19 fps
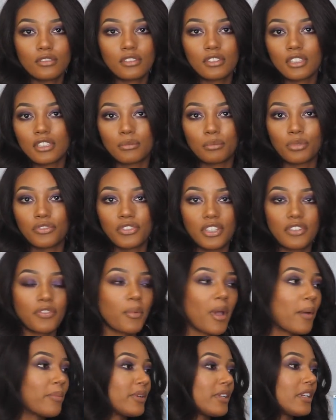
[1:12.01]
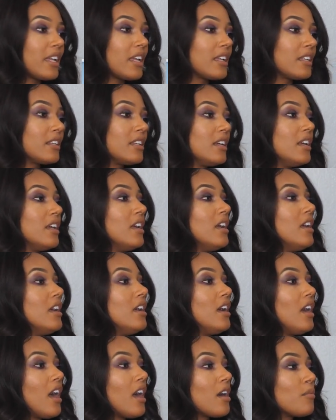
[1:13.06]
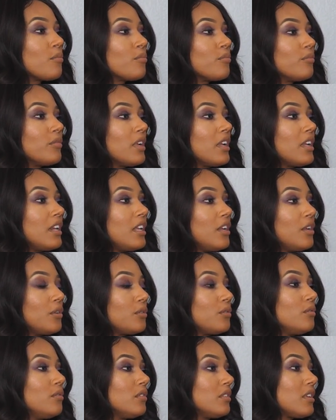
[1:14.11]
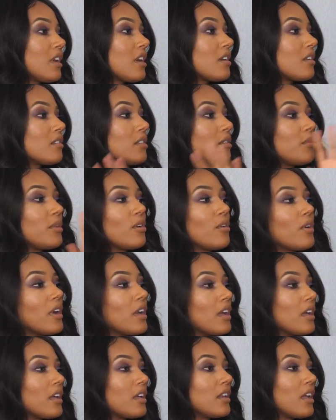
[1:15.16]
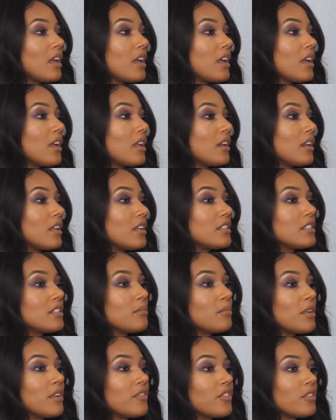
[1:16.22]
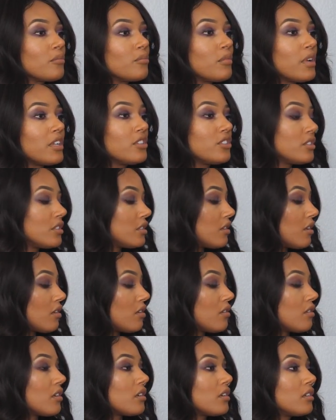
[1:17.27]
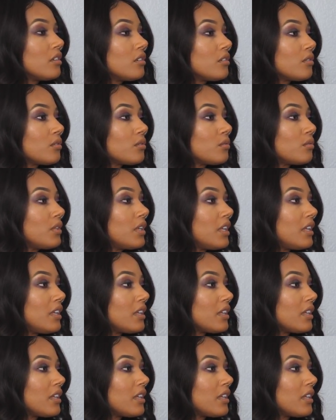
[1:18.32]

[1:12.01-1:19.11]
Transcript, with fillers: to prevent it from happening again. Um, anywho, now let me go ahead and get some information on who he